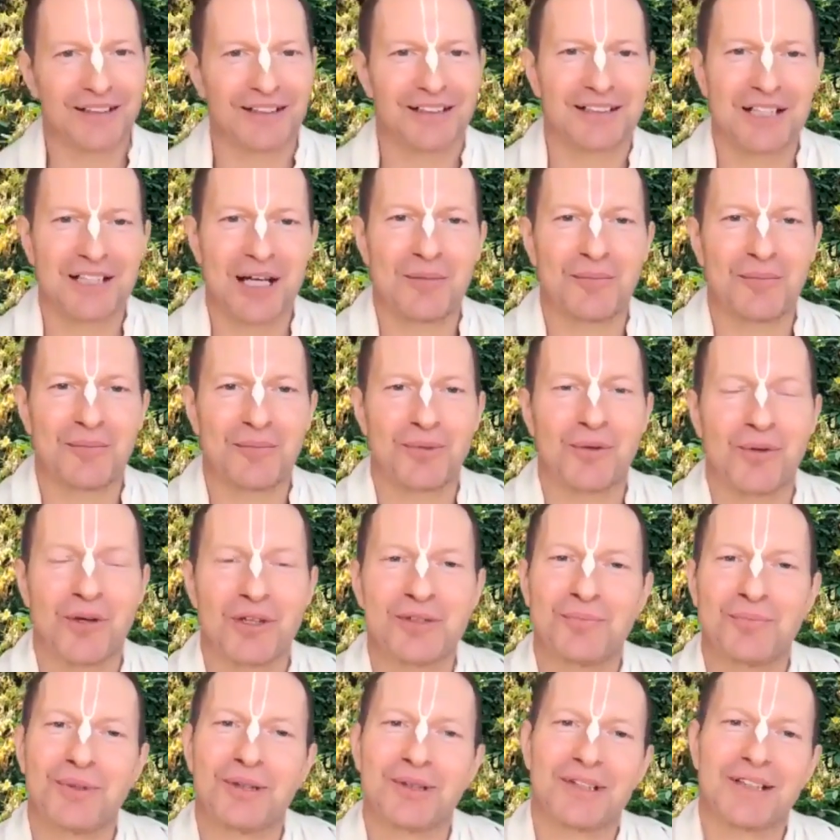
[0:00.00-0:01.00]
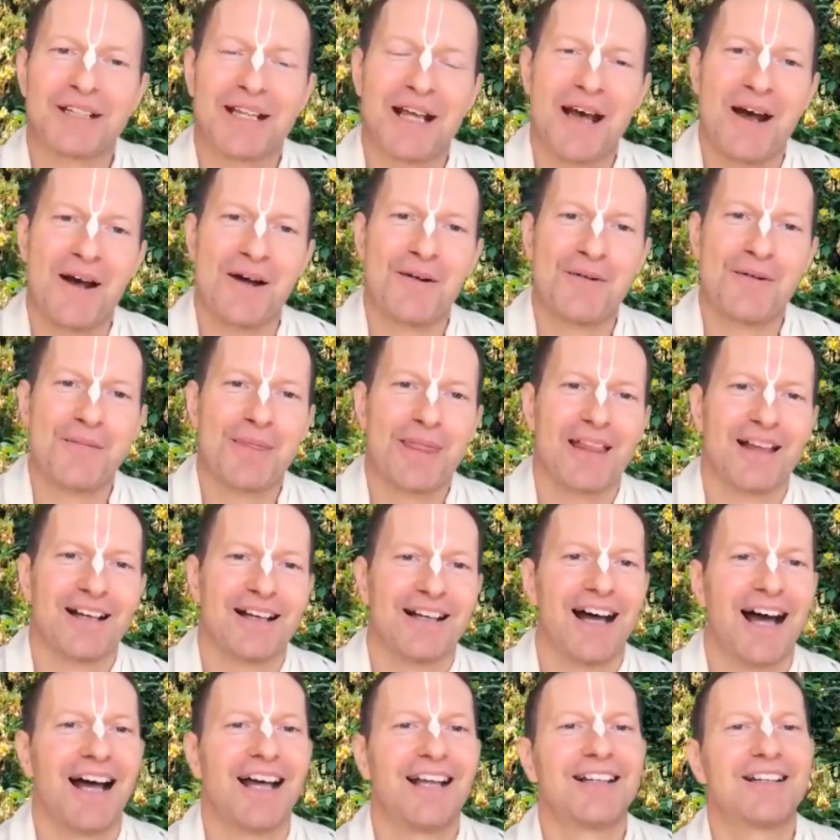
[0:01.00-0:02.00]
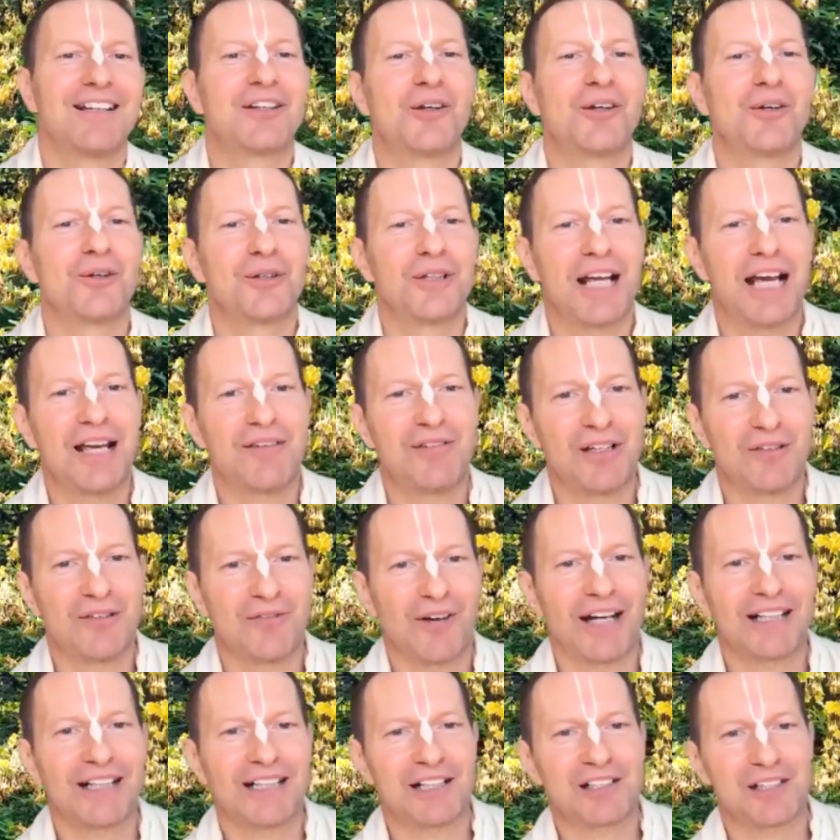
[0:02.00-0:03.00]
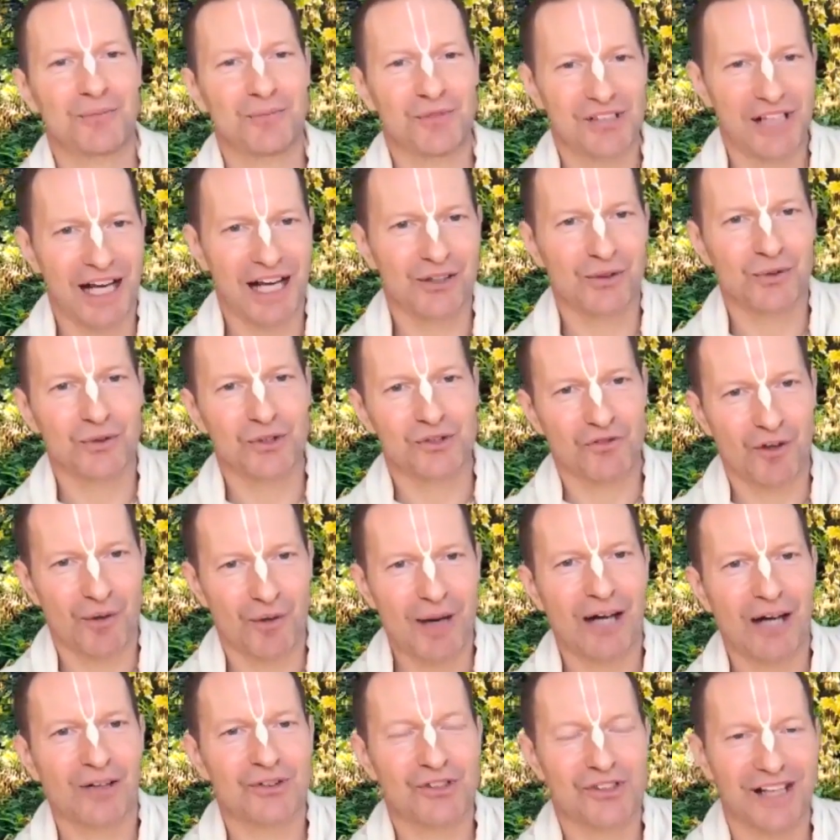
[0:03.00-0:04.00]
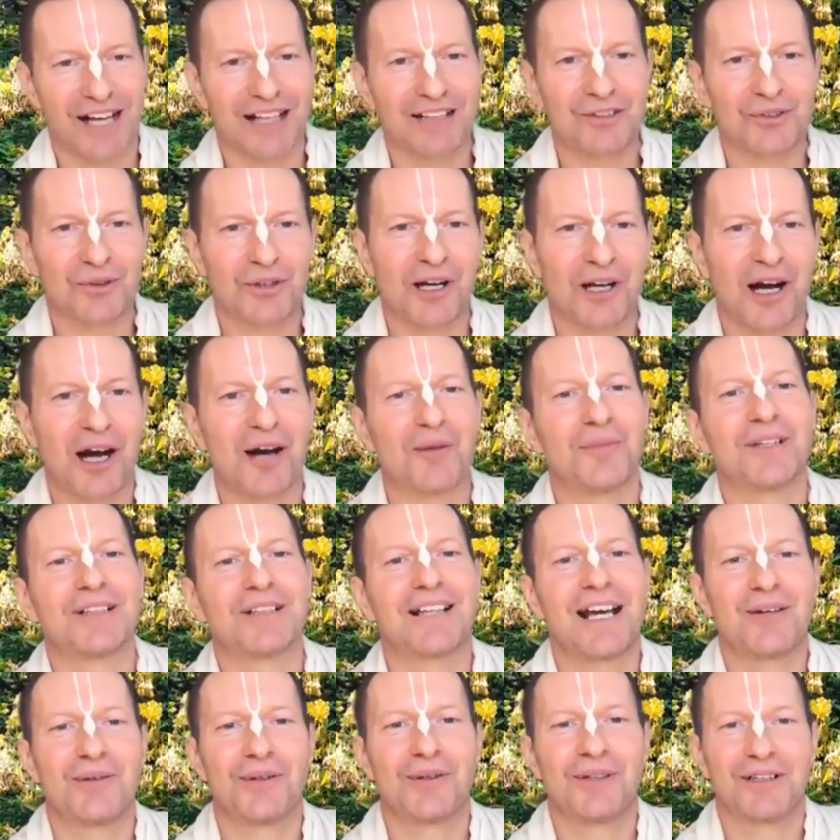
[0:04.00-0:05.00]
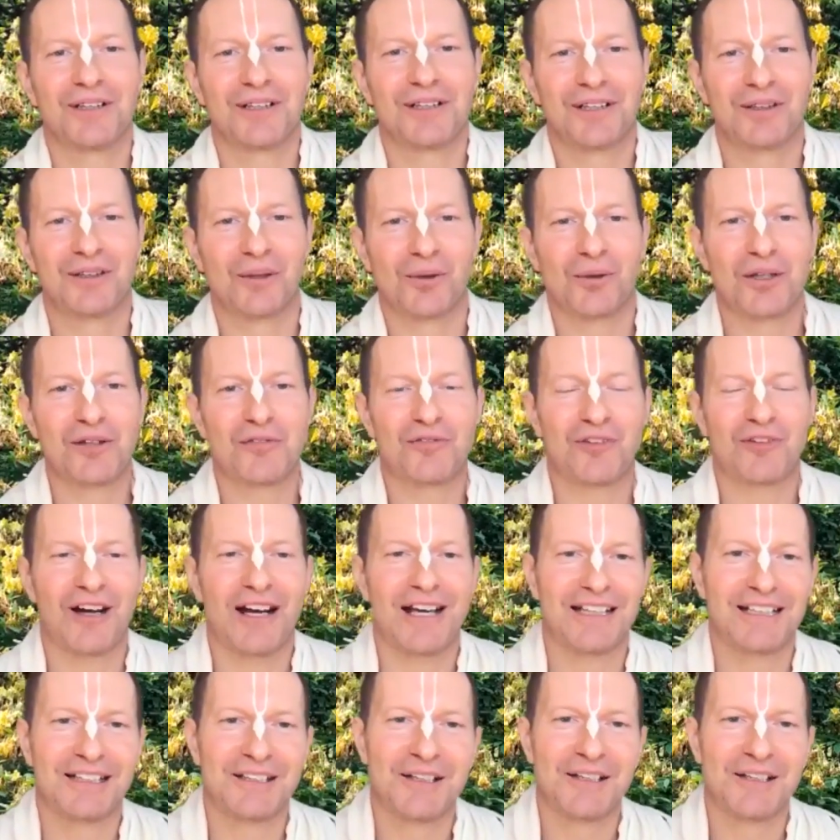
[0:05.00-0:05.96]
temple was built there, and Gurudev invited some sadhus from outside to come, and they were glorifying